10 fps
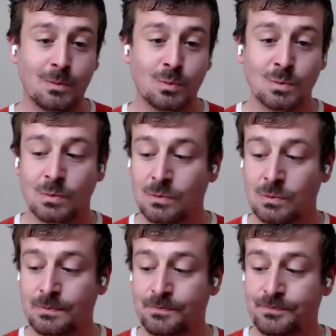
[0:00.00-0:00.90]
by this
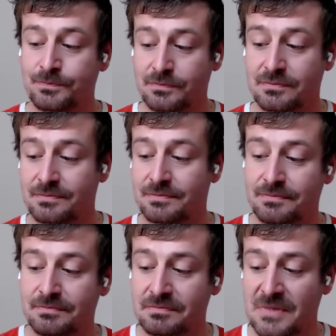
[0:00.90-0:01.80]
assertion. So
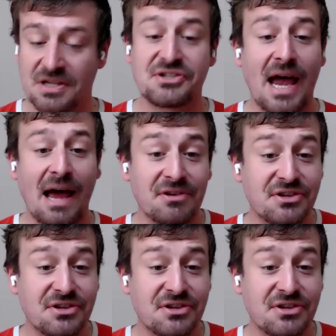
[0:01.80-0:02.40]
NATO wasn't